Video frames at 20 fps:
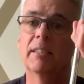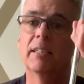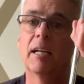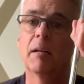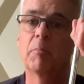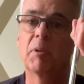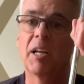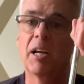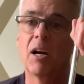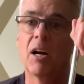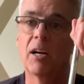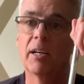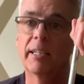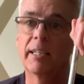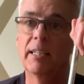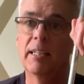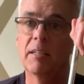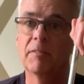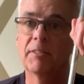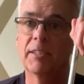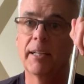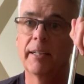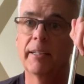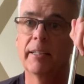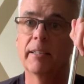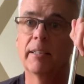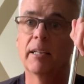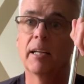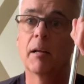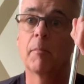I play hockey
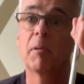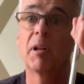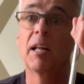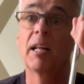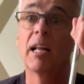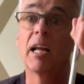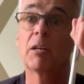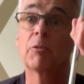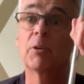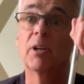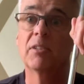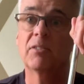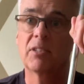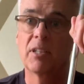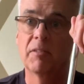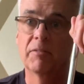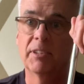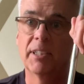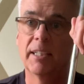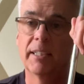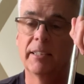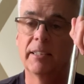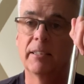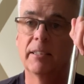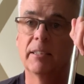left-handed, I play lacrosse left-handed.